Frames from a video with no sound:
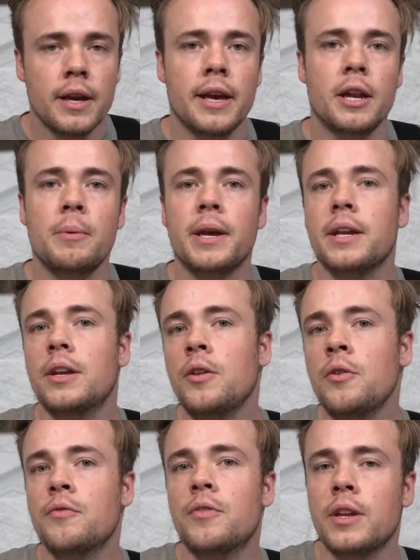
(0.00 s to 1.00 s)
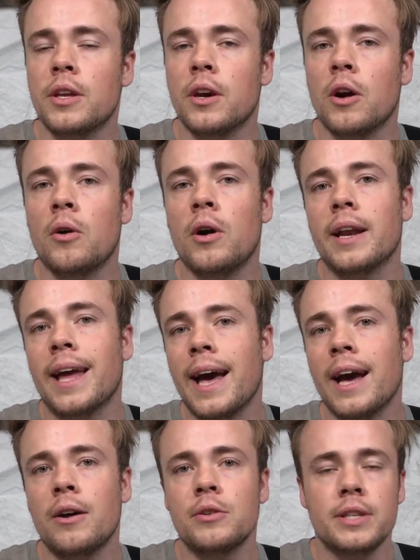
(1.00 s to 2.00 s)
And I'll make another video on
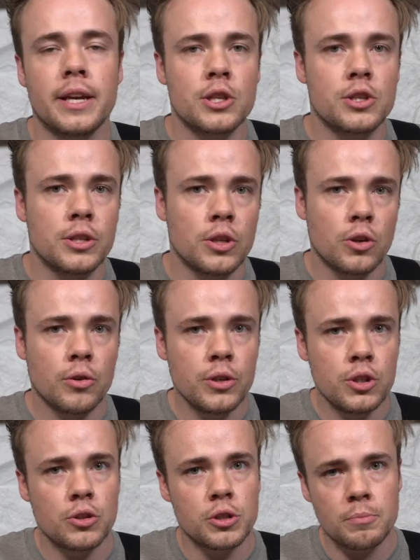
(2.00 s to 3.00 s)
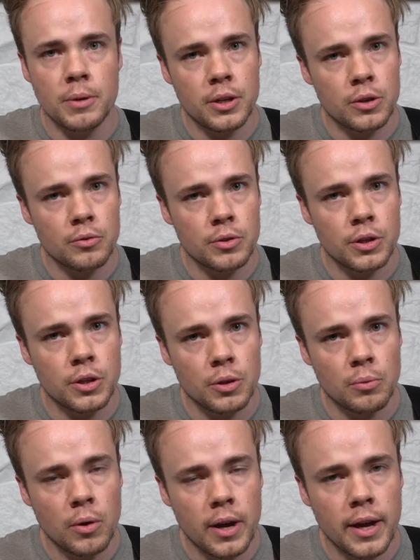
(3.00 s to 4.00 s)
how to actually increase your speed in a really
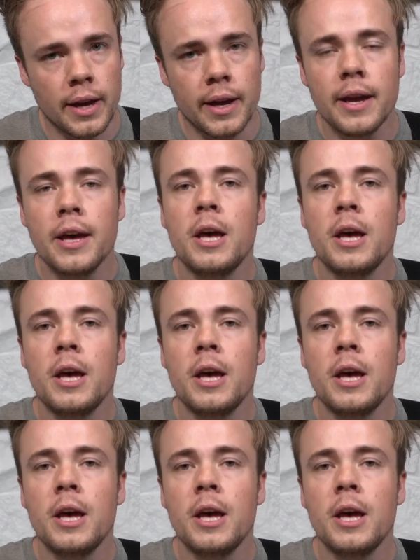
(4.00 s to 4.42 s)
good way,